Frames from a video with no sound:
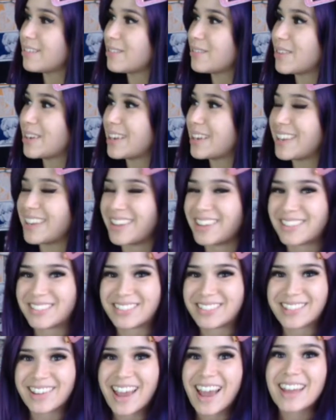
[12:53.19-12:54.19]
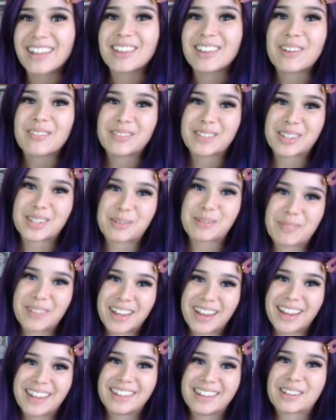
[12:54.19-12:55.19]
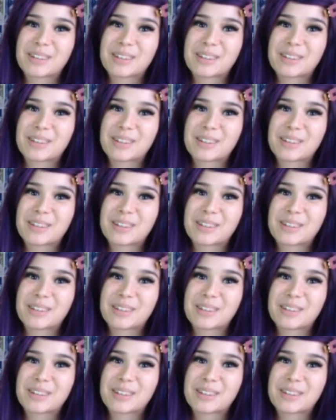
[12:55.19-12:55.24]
Very cute. I love this plant.